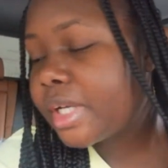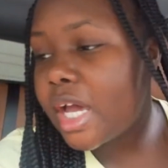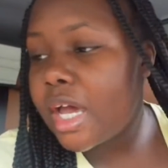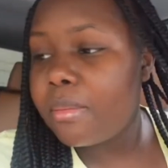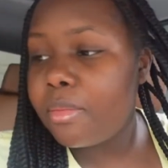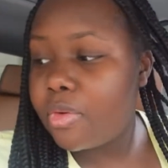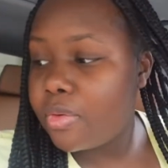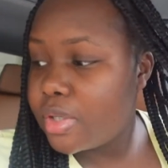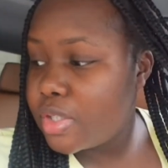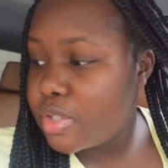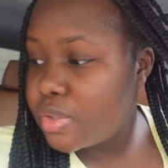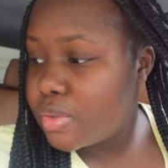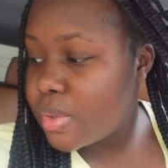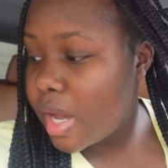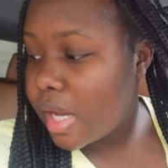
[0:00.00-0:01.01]
I'm going
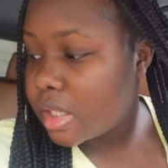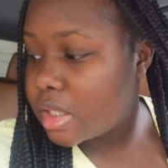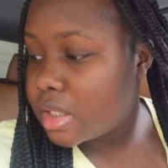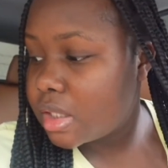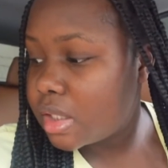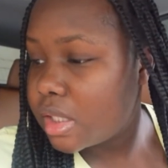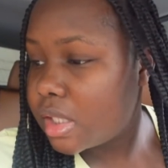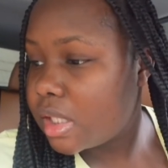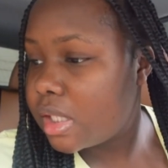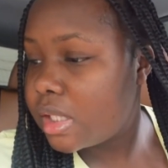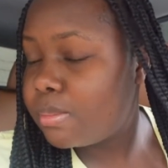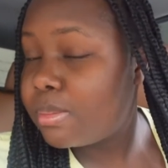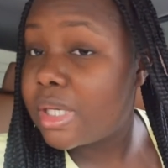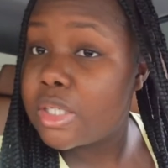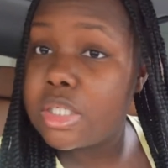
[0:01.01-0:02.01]
to actually
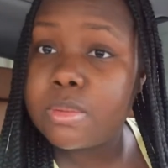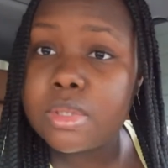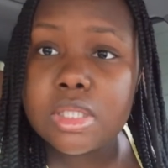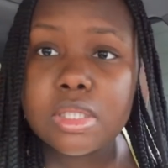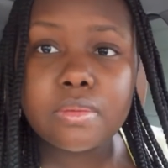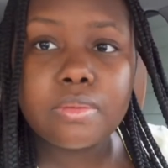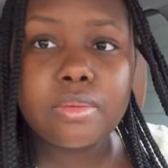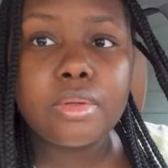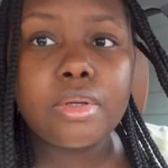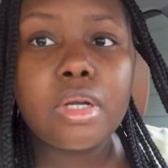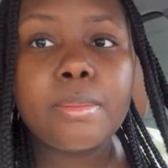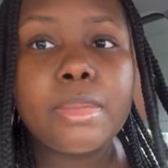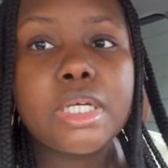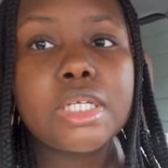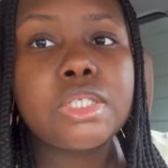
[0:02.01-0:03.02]
make a trip to
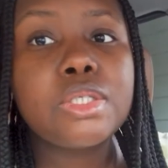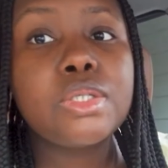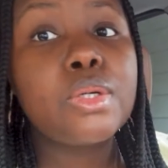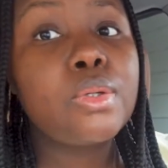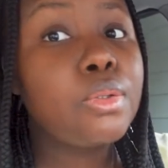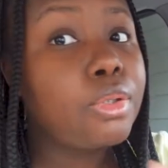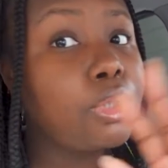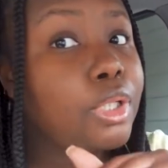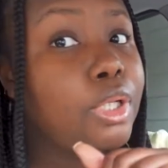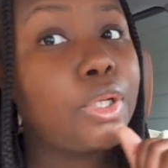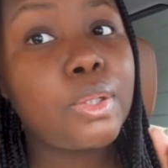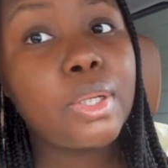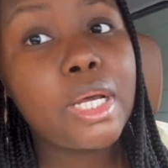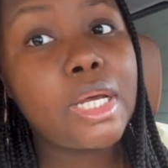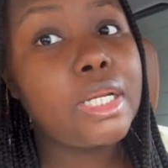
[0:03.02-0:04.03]
Sephora because, you know, your
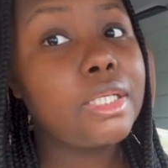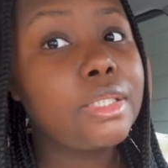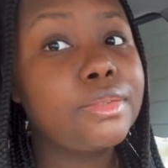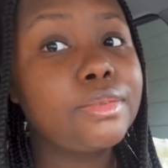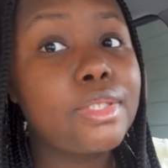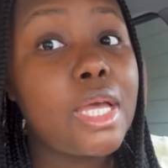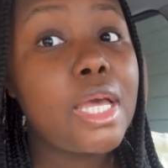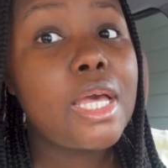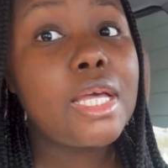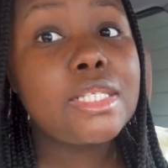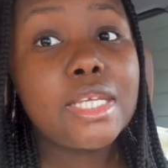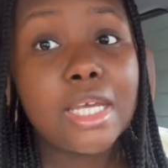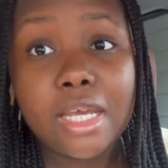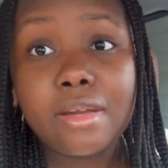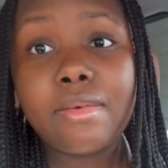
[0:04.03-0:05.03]
girl gotta
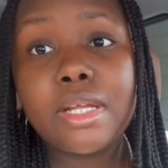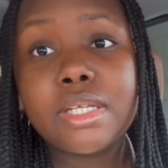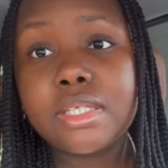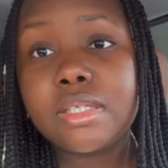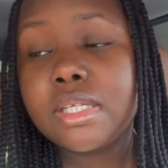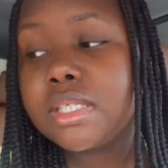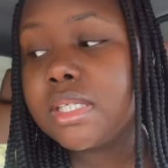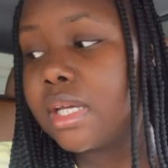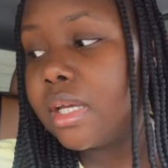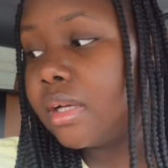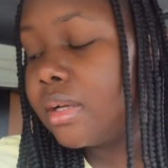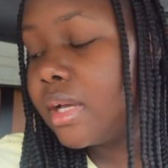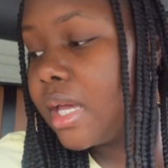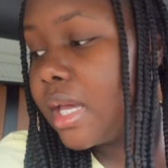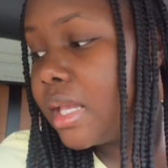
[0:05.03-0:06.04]
take advantage of the
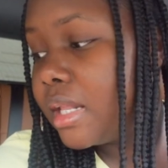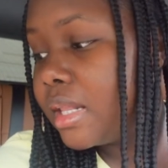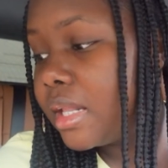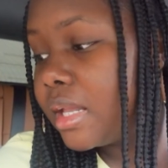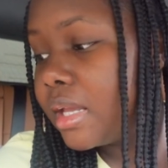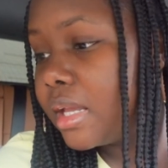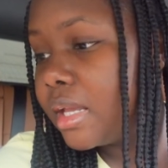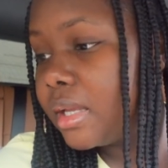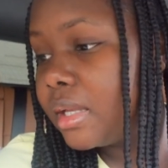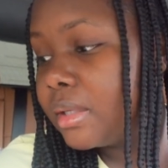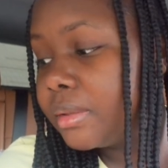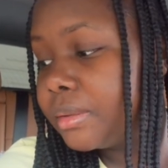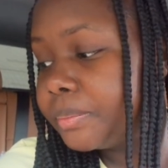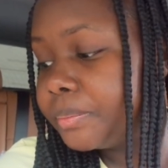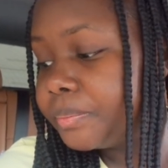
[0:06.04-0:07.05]
sale. And
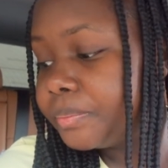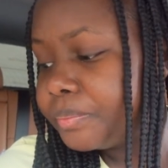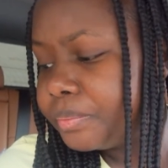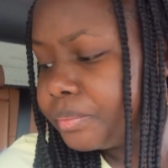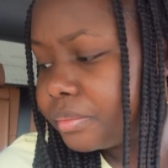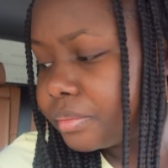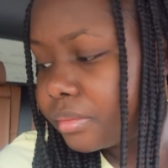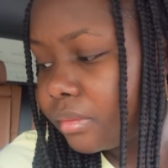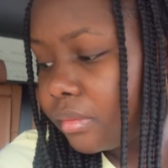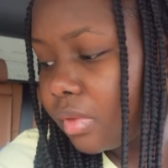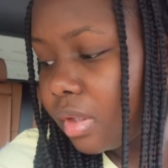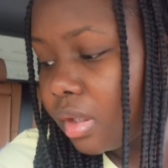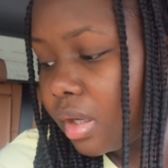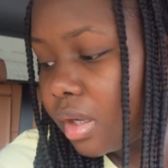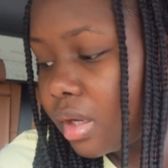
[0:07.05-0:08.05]
then
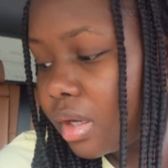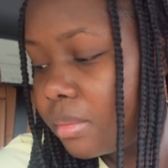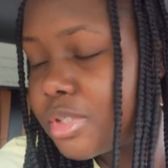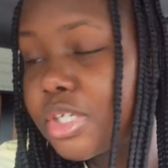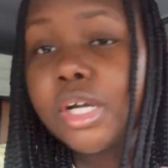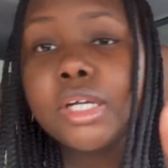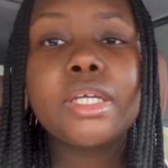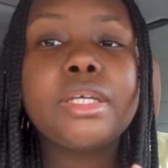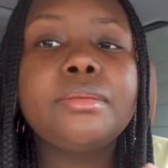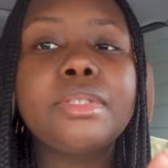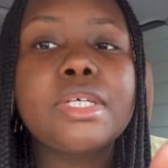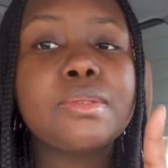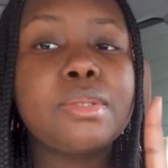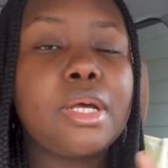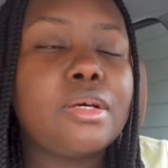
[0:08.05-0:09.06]
Target.
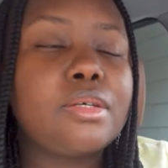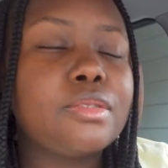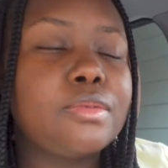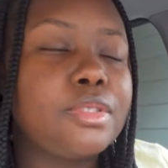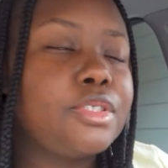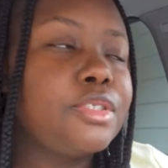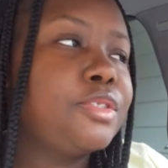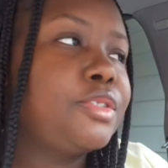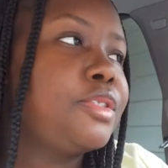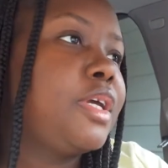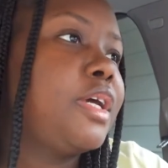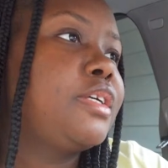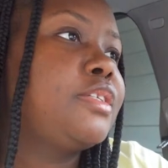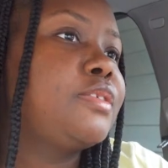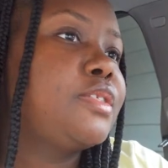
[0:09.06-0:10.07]
That's what I always want to do too.
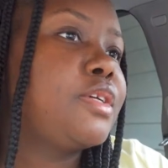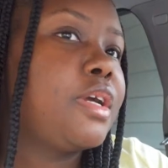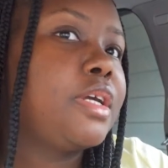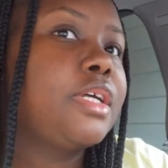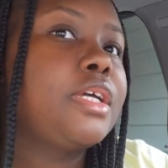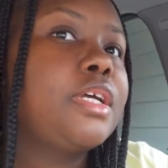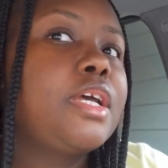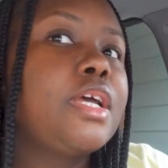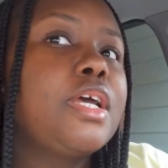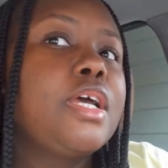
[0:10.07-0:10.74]
Yeah, so Target.